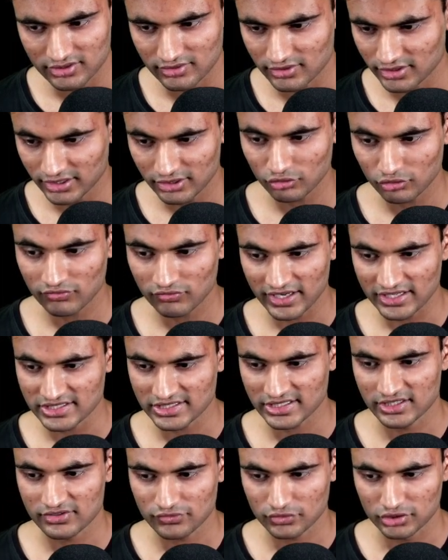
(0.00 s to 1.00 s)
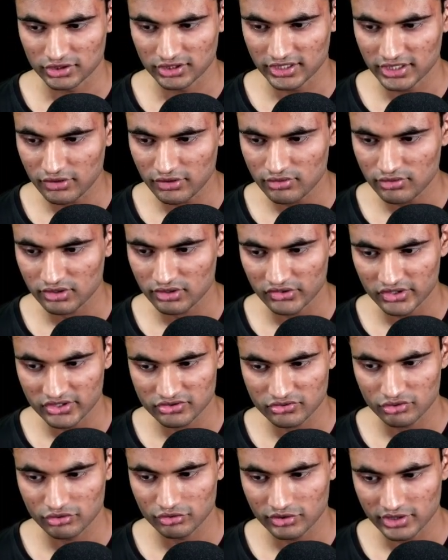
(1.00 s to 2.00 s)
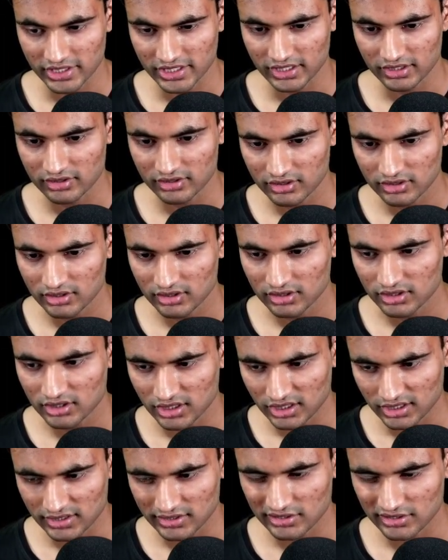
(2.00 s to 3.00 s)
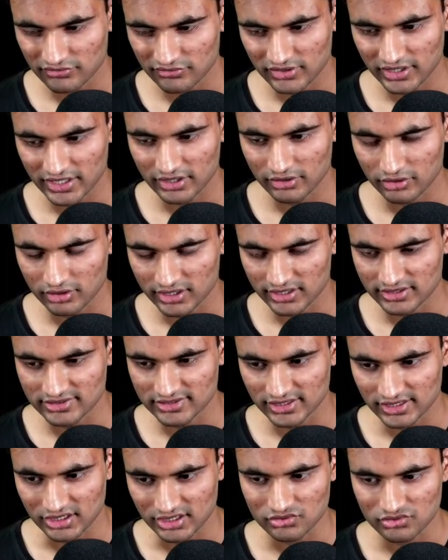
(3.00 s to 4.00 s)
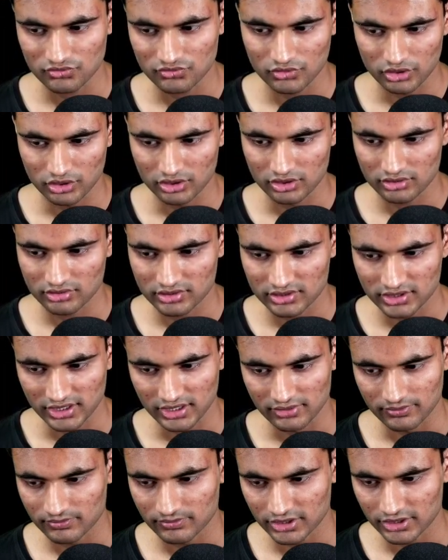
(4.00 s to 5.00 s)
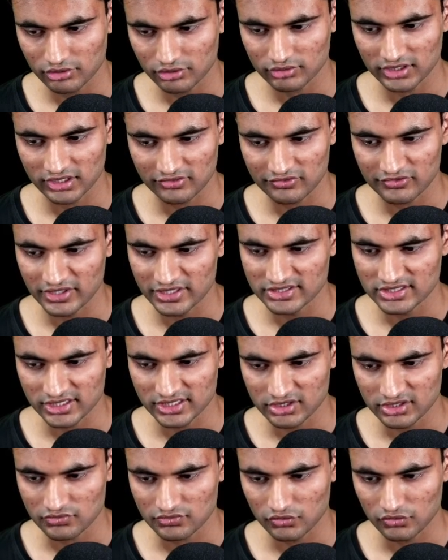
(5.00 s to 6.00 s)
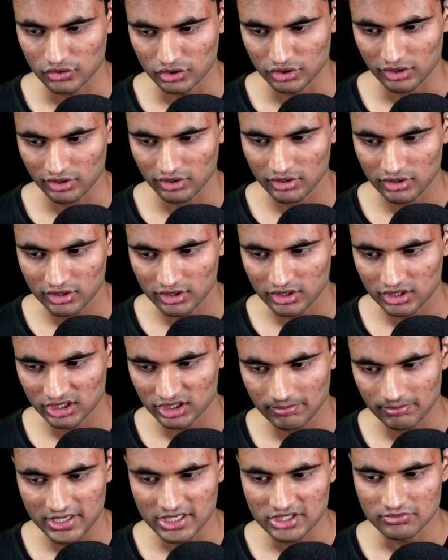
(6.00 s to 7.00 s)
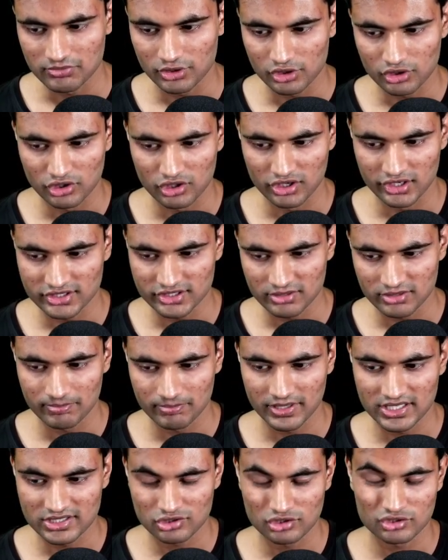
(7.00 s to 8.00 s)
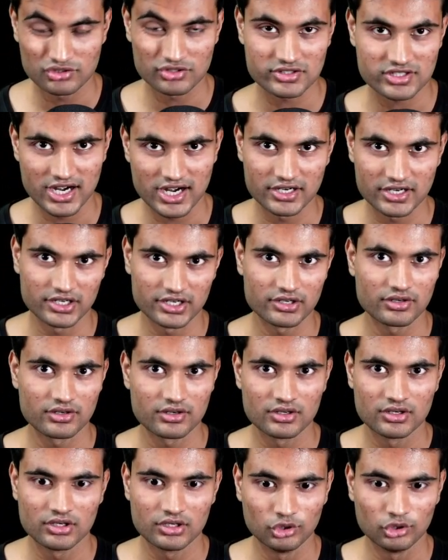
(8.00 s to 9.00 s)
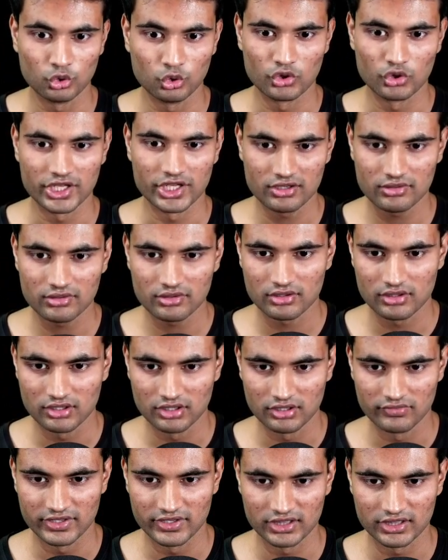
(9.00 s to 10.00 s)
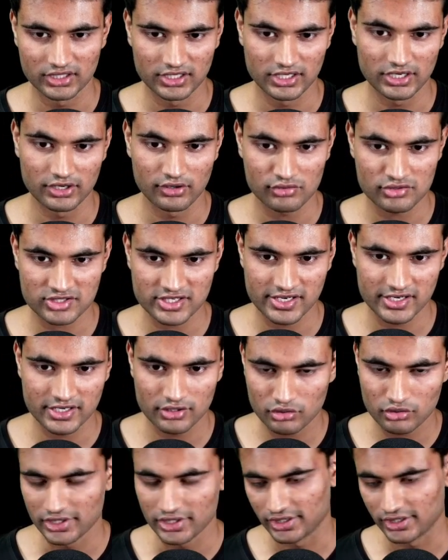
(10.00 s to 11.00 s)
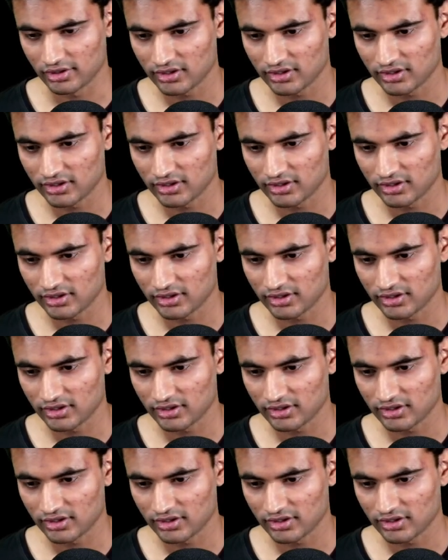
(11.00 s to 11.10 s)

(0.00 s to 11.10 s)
It took 5 seconds for the layout. Now it's going to take another 5 or 10 seconds it took like 5 seconds for the page, because the page also started loading when the layout started loading.